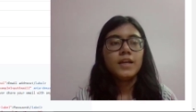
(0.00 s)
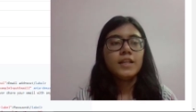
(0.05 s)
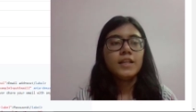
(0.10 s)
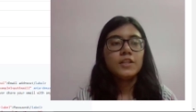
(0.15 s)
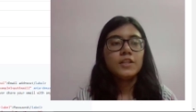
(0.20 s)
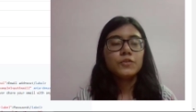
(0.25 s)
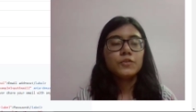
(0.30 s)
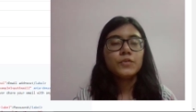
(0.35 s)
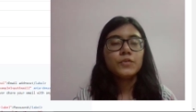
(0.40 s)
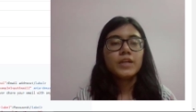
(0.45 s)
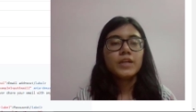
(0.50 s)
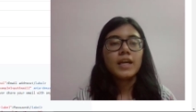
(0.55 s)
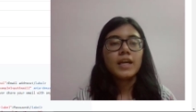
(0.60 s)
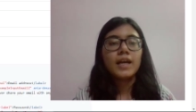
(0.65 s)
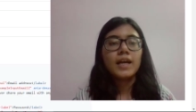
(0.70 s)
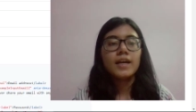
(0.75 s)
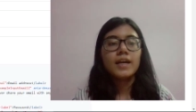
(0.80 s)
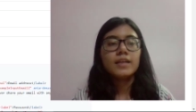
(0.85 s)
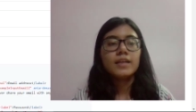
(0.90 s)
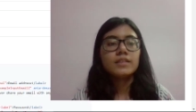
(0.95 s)
Hello,
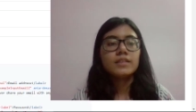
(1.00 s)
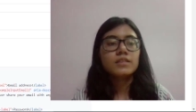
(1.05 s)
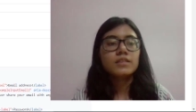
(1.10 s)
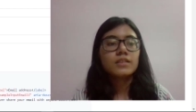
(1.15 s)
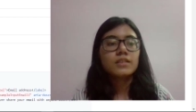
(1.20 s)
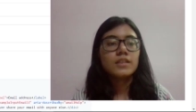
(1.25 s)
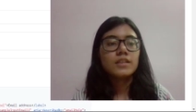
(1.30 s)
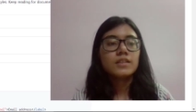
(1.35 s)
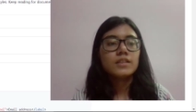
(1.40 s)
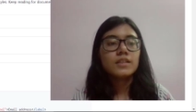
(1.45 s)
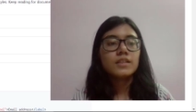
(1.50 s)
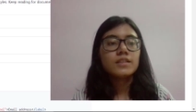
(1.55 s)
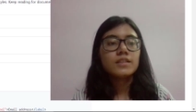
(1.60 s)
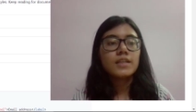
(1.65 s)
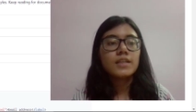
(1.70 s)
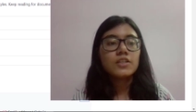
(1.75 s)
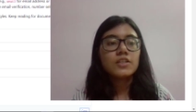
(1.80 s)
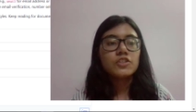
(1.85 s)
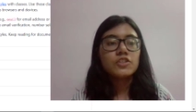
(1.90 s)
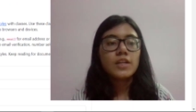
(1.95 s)
and in this
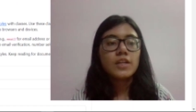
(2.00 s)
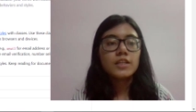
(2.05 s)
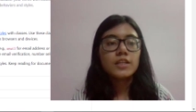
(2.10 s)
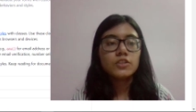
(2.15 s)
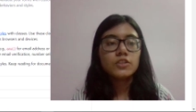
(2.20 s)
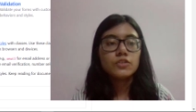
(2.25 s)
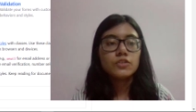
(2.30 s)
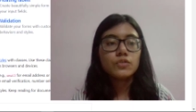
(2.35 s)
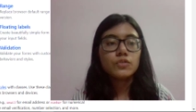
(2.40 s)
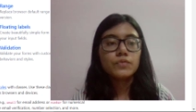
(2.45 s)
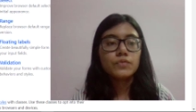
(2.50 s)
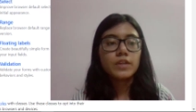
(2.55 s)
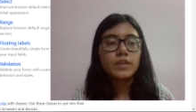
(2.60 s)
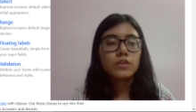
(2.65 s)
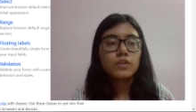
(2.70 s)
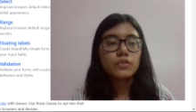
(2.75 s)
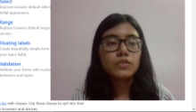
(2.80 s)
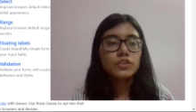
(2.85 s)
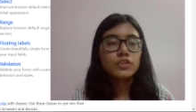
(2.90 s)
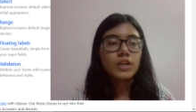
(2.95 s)
session, as you know, we are
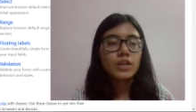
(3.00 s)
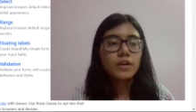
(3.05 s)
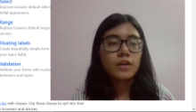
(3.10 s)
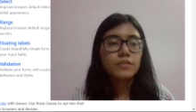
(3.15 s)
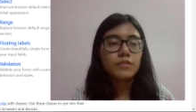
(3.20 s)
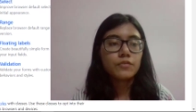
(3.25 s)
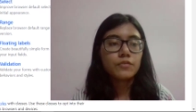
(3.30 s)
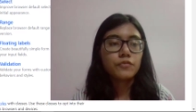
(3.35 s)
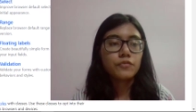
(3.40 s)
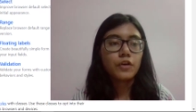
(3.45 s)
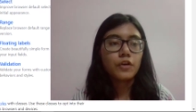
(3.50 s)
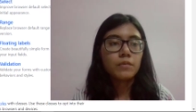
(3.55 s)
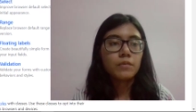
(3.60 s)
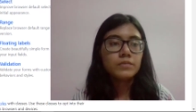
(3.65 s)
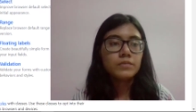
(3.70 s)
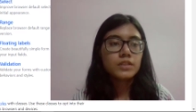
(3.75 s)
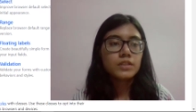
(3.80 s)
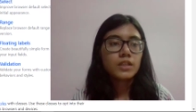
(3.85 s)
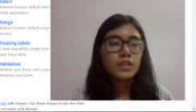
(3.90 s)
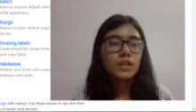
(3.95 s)
going to cover
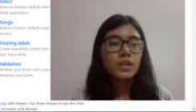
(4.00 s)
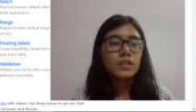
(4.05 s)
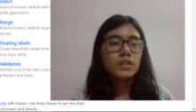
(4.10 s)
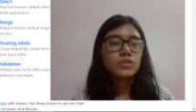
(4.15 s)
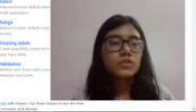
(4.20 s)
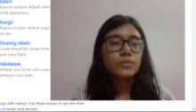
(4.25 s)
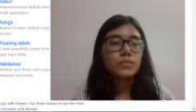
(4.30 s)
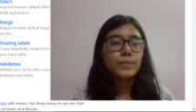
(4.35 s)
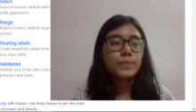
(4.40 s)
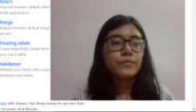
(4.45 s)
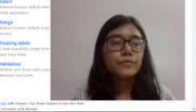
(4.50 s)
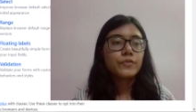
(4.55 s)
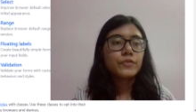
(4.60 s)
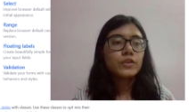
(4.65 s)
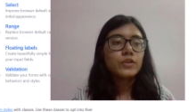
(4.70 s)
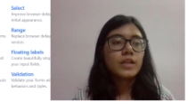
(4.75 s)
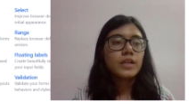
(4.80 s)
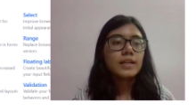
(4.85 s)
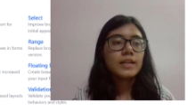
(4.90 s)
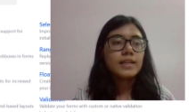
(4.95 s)
forms. So
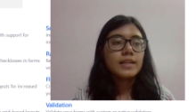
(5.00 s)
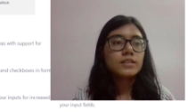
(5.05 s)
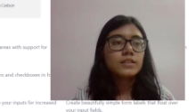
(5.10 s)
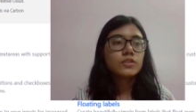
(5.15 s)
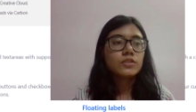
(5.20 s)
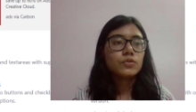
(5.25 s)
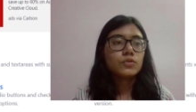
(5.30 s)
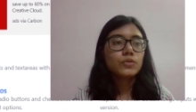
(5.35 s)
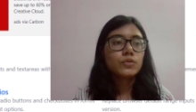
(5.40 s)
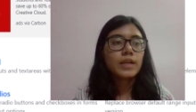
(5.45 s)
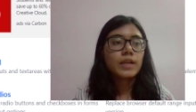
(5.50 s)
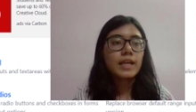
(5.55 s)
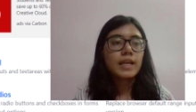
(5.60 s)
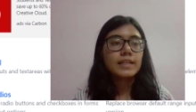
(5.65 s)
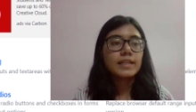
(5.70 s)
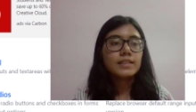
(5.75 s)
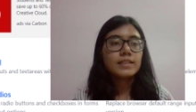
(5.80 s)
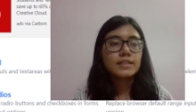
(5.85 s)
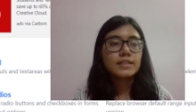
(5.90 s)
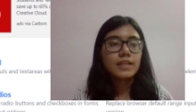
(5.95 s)
before that, let's go to
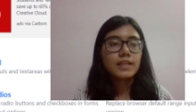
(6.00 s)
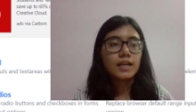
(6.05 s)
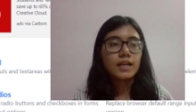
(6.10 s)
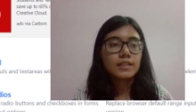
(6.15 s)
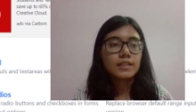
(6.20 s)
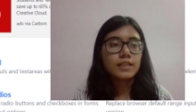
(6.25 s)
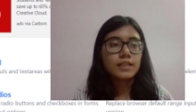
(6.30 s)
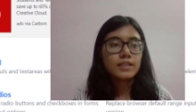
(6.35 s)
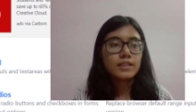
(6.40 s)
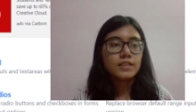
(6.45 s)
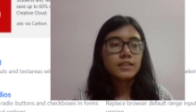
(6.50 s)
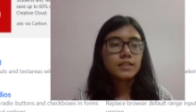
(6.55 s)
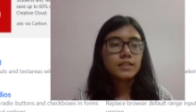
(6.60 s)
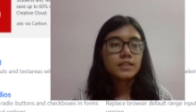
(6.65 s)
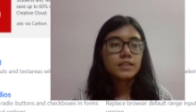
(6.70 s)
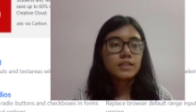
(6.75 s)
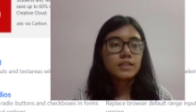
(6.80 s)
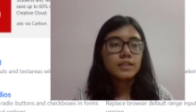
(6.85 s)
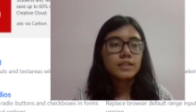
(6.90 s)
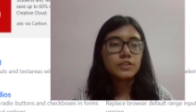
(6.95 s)
Getting Started,
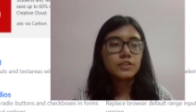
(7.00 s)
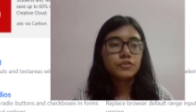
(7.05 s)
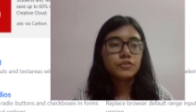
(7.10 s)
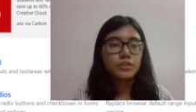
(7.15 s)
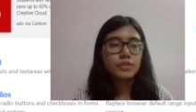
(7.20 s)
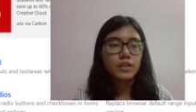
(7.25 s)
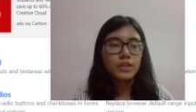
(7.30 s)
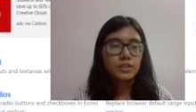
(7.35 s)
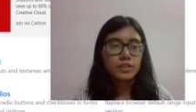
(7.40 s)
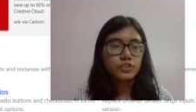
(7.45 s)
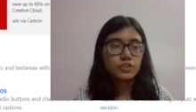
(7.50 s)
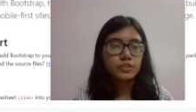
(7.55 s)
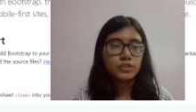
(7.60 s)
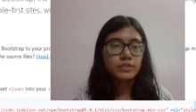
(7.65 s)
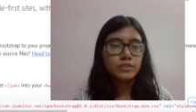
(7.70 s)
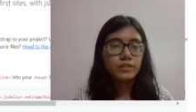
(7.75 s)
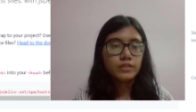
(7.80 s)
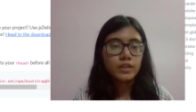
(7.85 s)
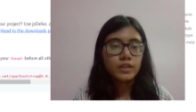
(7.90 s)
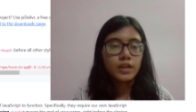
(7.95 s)

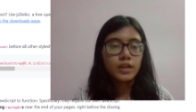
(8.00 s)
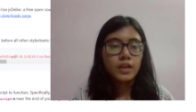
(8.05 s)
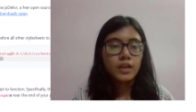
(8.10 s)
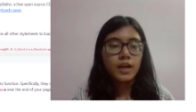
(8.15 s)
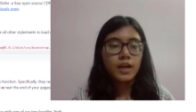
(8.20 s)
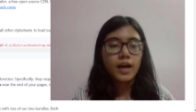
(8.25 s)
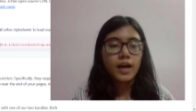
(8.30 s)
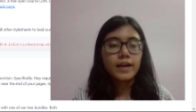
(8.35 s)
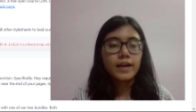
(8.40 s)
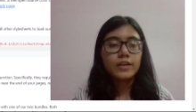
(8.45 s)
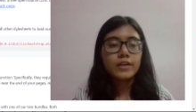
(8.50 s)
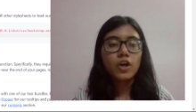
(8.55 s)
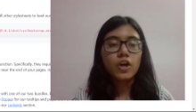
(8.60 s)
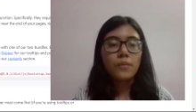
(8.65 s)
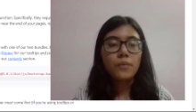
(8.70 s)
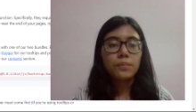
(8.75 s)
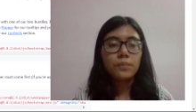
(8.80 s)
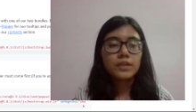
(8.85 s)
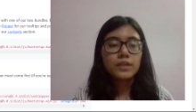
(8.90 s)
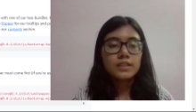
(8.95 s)
Introduction, and
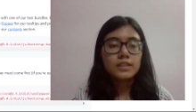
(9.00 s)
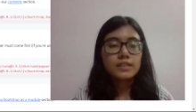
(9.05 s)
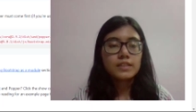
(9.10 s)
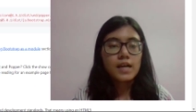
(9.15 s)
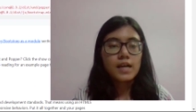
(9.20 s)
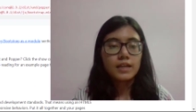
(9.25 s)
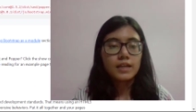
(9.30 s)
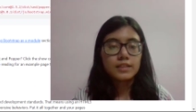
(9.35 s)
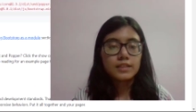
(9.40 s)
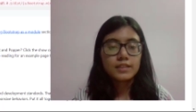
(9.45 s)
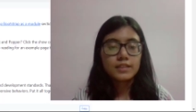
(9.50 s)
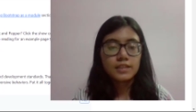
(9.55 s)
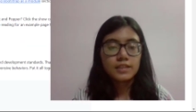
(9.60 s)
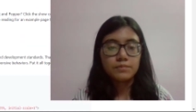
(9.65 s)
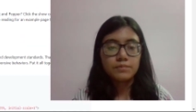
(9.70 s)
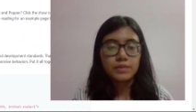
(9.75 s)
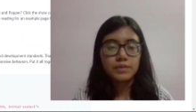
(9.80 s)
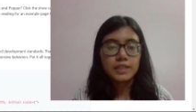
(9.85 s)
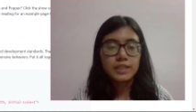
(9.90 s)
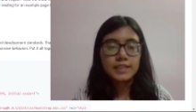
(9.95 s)
copy the starter
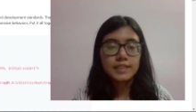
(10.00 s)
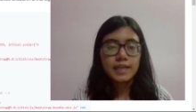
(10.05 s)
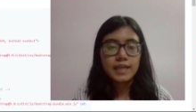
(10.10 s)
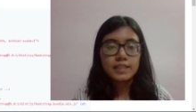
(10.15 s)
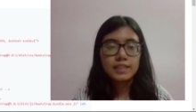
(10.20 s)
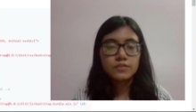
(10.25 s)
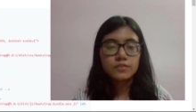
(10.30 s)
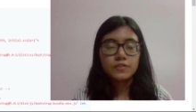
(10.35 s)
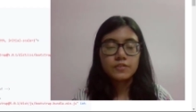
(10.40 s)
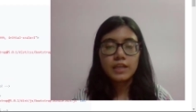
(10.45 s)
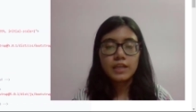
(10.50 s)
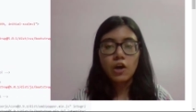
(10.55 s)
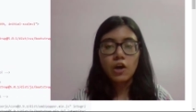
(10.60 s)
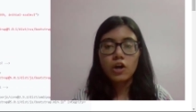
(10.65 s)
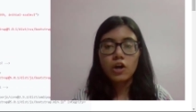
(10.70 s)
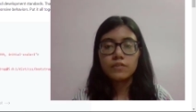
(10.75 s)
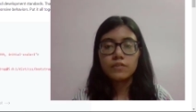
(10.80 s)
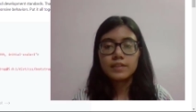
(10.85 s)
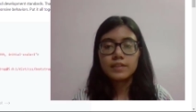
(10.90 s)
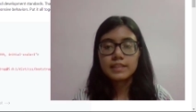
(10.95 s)
template as we
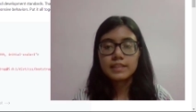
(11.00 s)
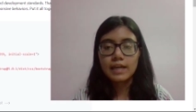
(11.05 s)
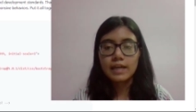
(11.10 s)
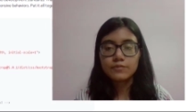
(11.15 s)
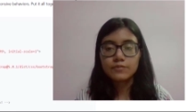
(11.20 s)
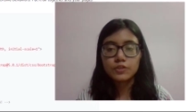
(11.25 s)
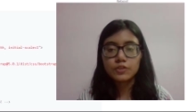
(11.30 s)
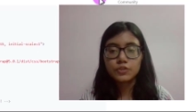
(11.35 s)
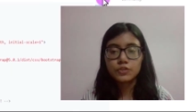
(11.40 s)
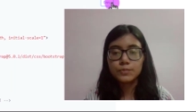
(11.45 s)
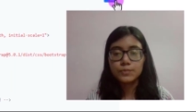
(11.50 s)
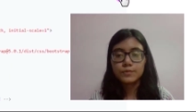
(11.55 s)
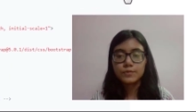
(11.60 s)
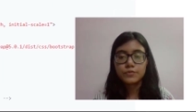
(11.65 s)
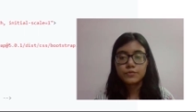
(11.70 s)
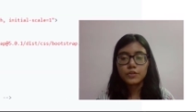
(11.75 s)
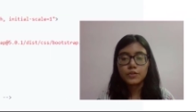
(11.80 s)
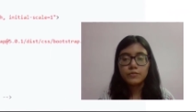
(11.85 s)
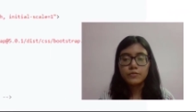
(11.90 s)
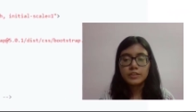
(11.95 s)
always have to do
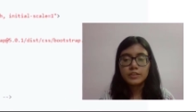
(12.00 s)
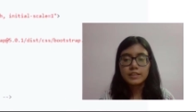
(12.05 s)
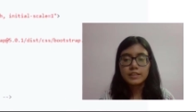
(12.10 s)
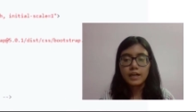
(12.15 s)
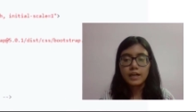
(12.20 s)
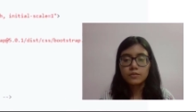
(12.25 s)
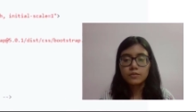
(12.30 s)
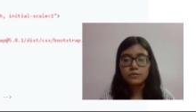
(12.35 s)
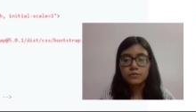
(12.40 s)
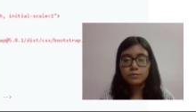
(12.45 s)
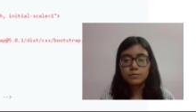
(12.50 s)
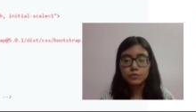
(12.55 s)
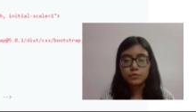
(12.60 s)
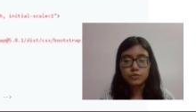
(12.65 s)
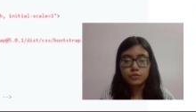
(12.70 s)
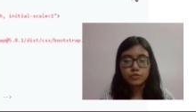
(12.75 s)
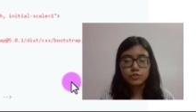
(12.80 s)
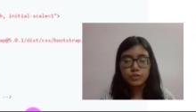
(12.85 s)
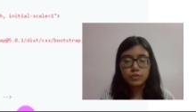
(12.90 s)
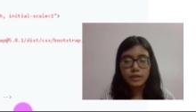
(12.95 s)
before we start with
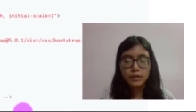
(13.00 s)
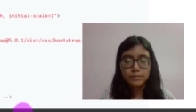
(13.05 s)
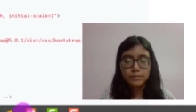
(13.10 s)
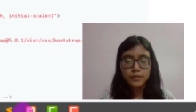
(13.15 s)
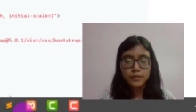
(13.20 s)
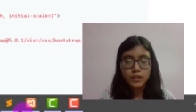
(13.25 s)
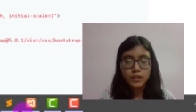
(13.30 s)
Bootstrap.